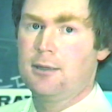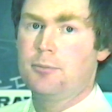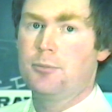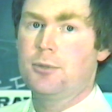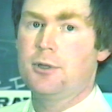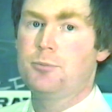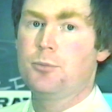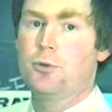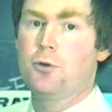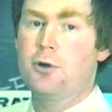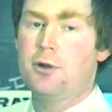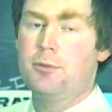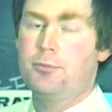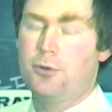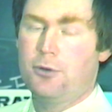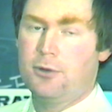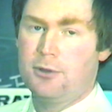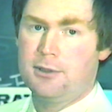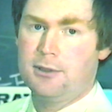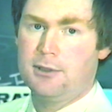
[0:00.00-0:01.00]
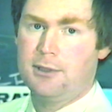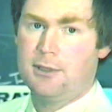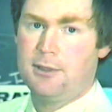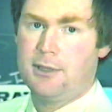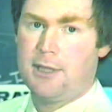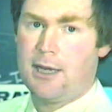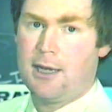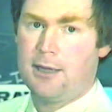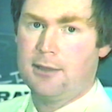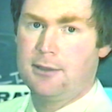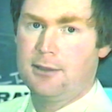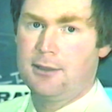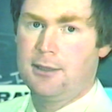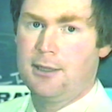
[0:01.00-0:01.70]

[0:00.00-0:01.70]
But more important than that,